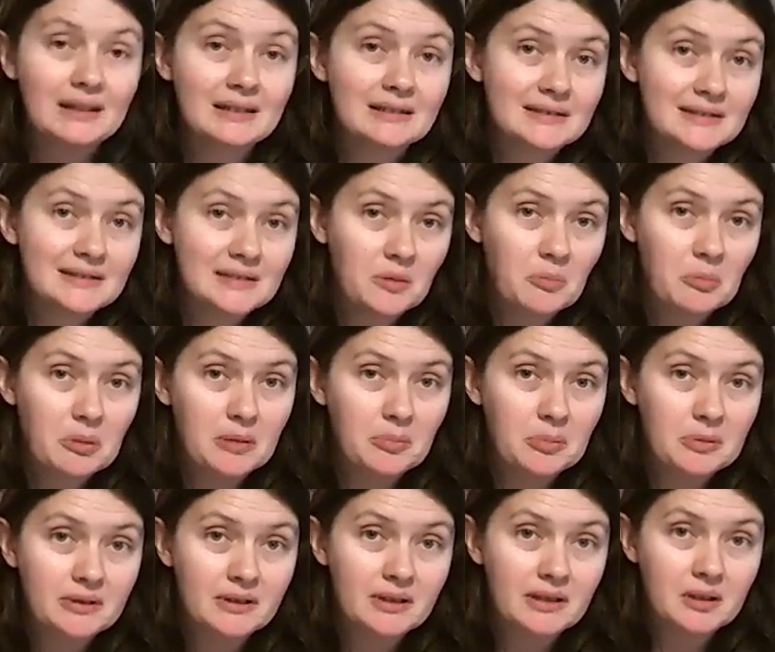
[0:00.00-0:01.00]
Some
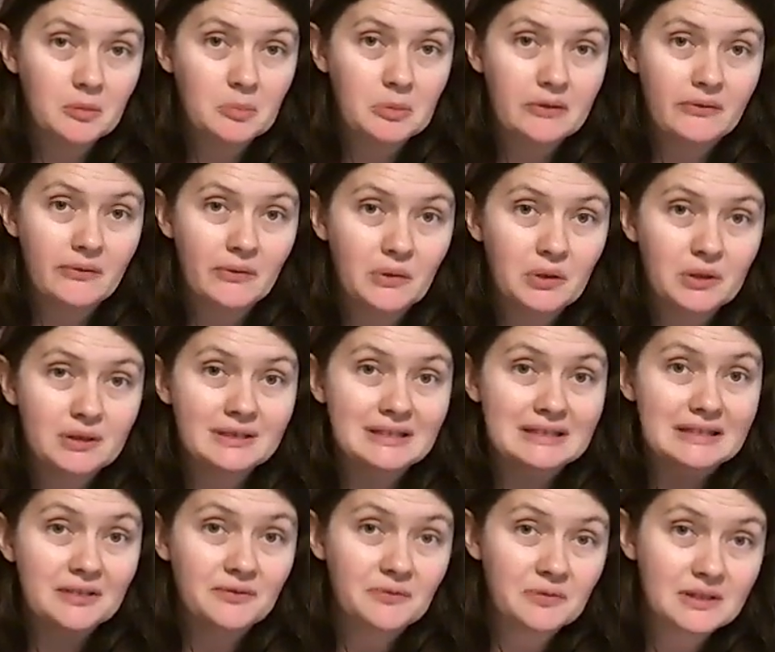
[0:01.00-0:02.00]
people are going to prefer
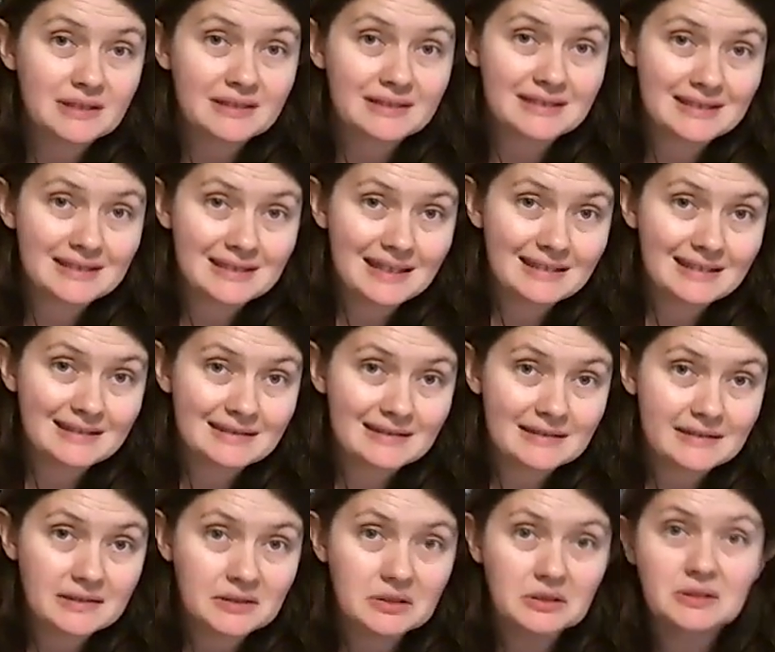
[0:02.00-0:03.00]
different
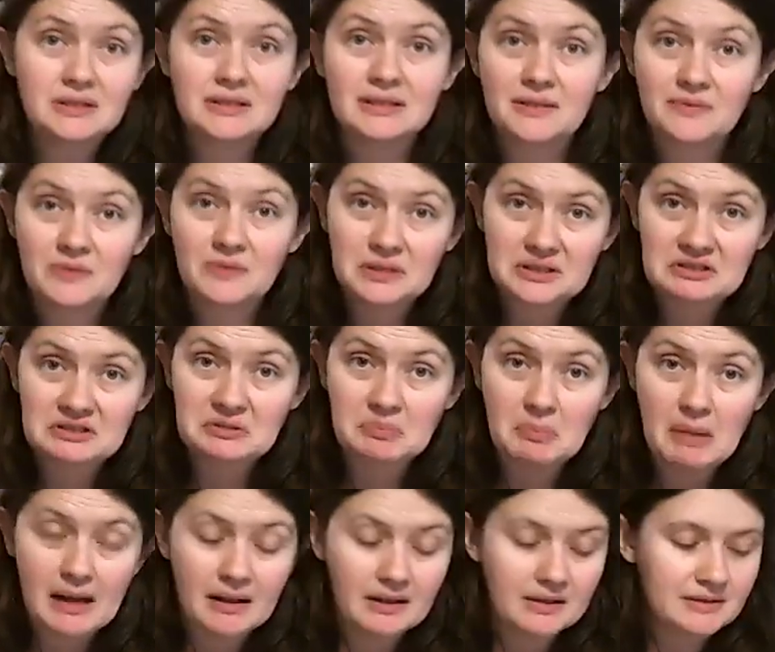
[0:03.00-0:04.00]
scents, different
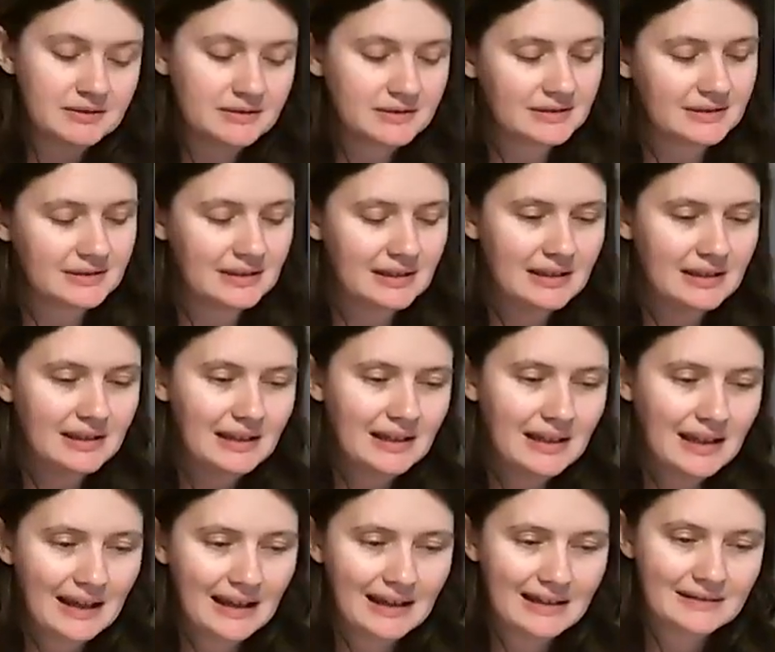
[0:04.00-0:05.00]
smells,
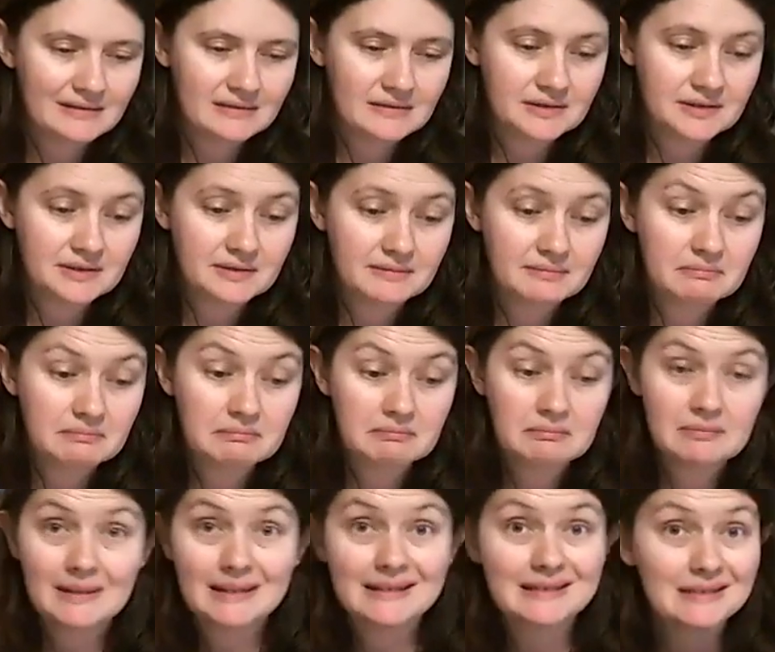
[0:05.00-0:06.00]
and
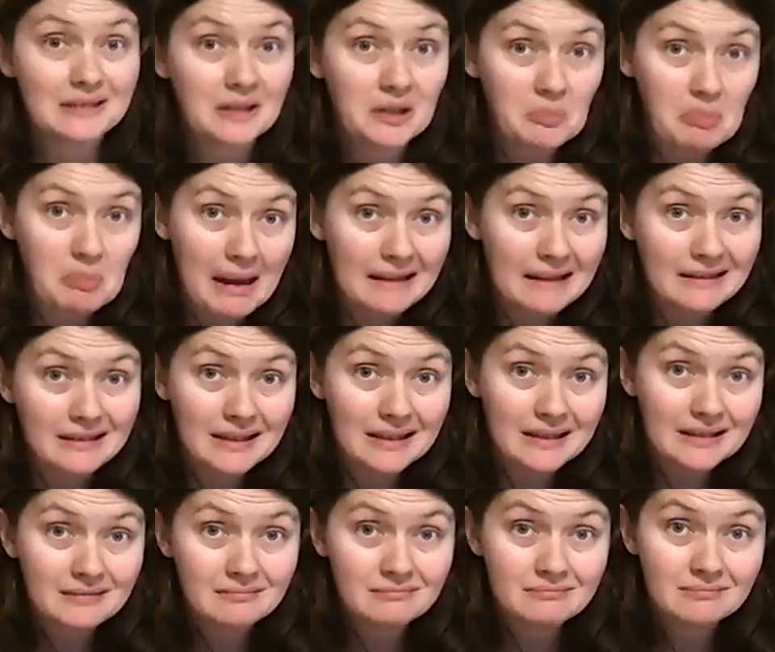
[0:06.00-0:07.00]
that's not a bad
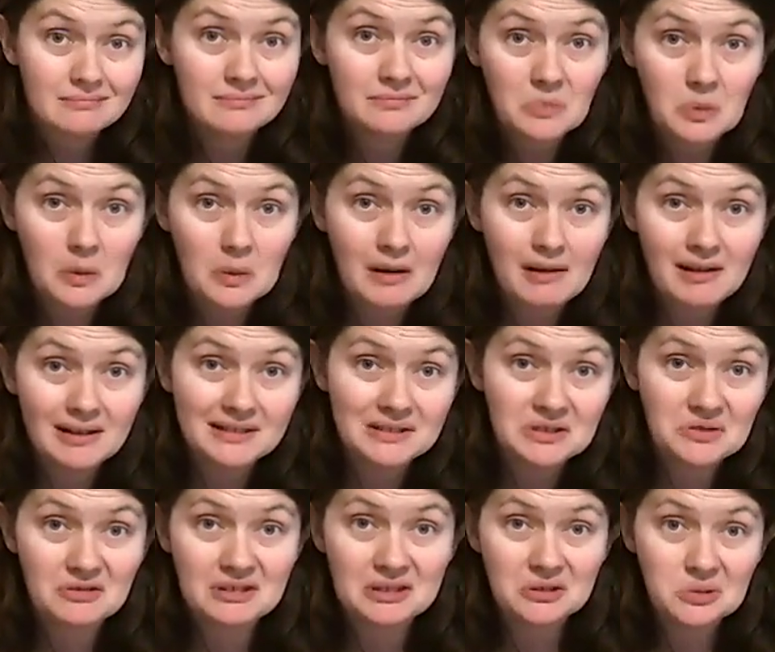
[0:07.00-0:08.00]
thing. We're all
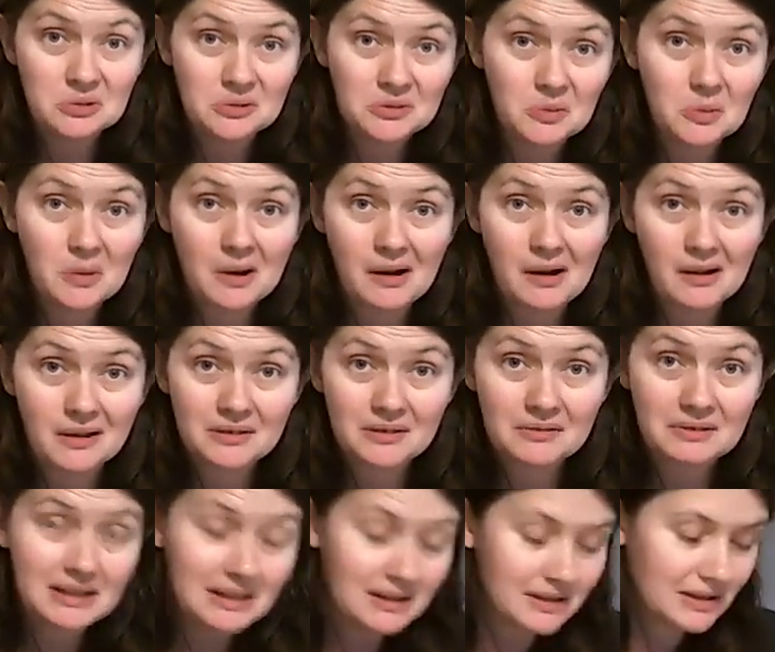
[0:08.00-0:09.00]
individual, we're all
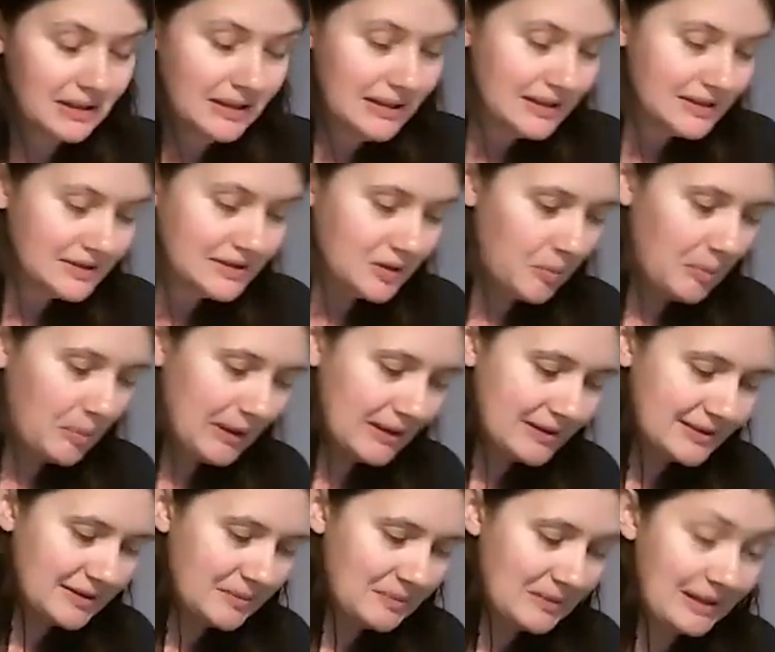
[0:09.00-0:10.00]
unique. So pick
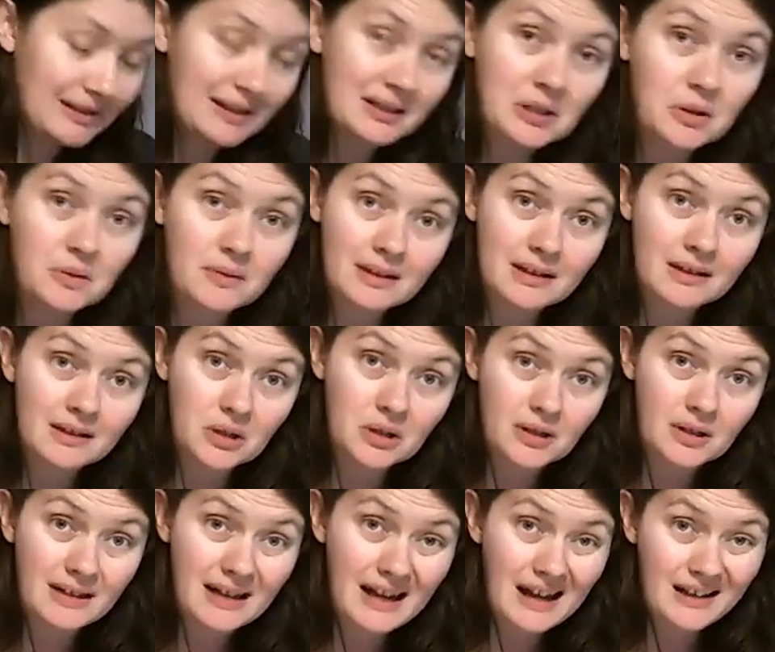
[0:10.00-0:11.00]
something that you think you're
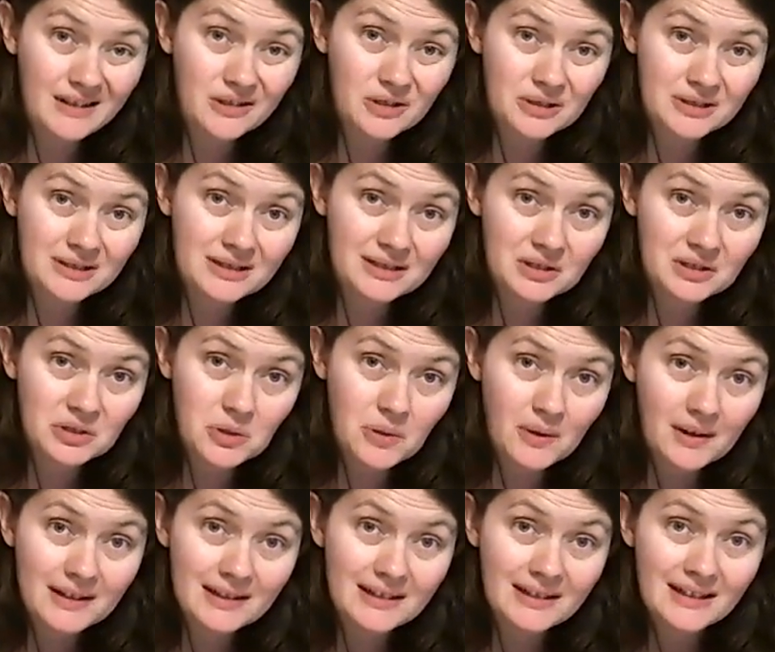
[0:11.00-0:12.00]
going to actually
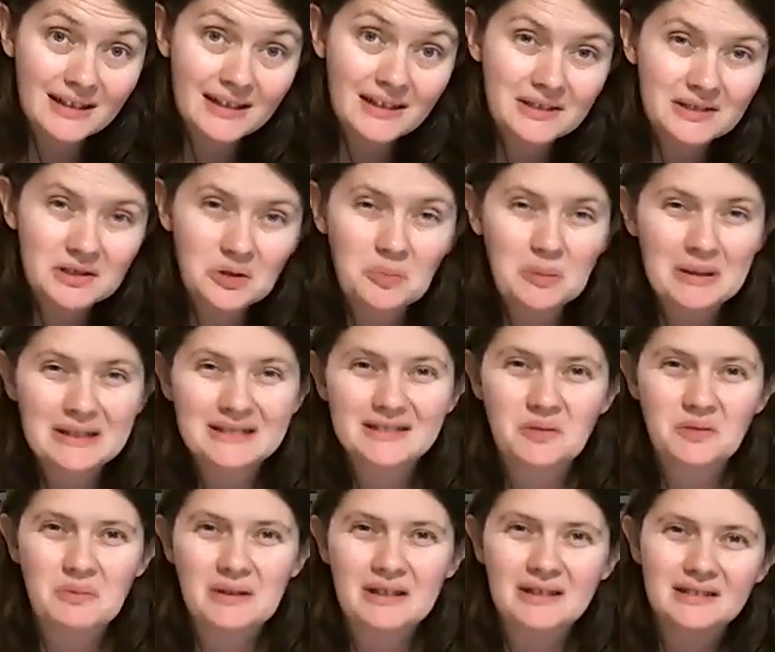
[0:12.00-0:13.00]
enjoy. Don't pick
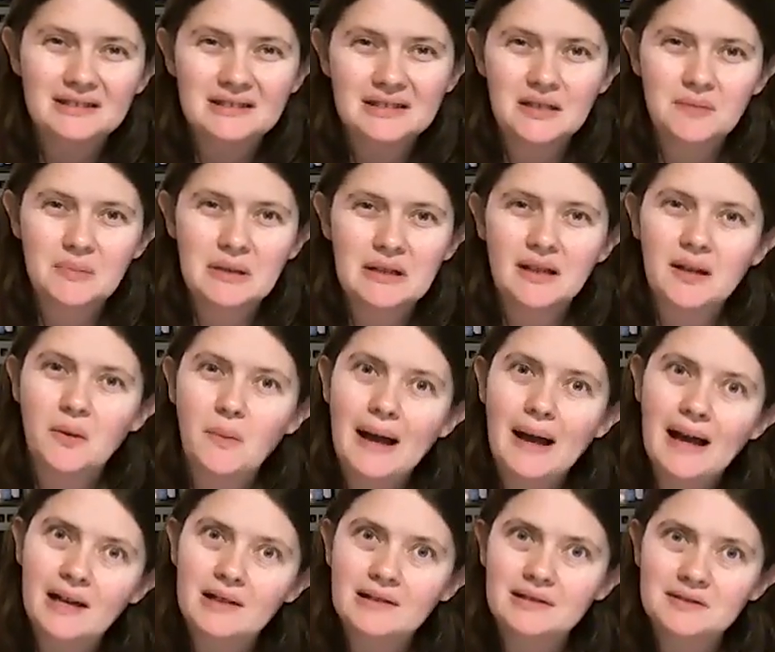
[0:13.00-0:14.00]
something that's going to be like,
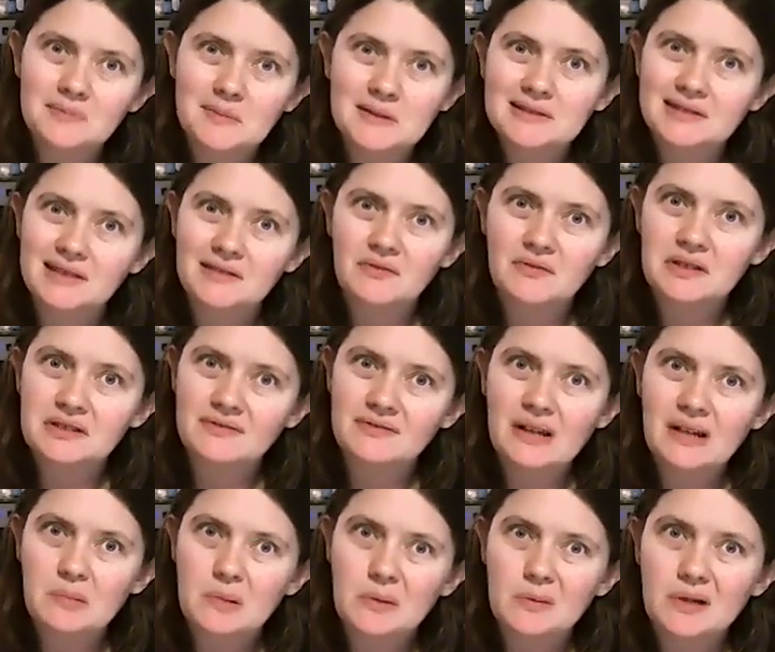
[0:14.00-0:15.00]
wow, this smells like Vicks
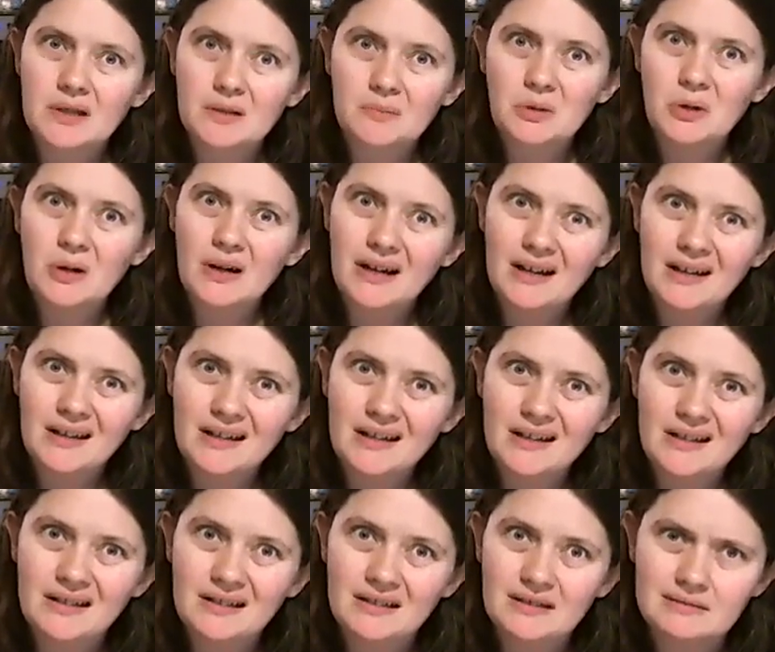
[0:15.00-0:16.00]
Vapor Rub,
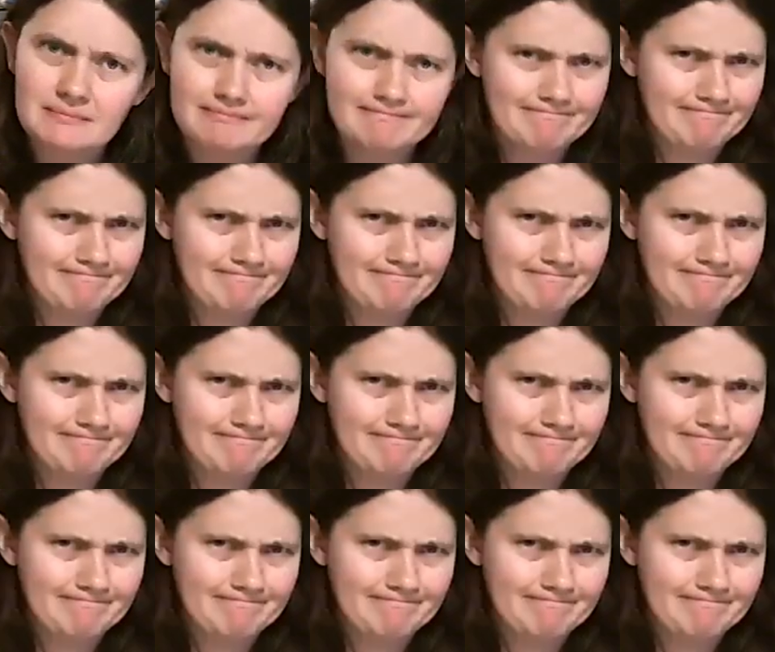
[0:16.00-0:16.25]
great.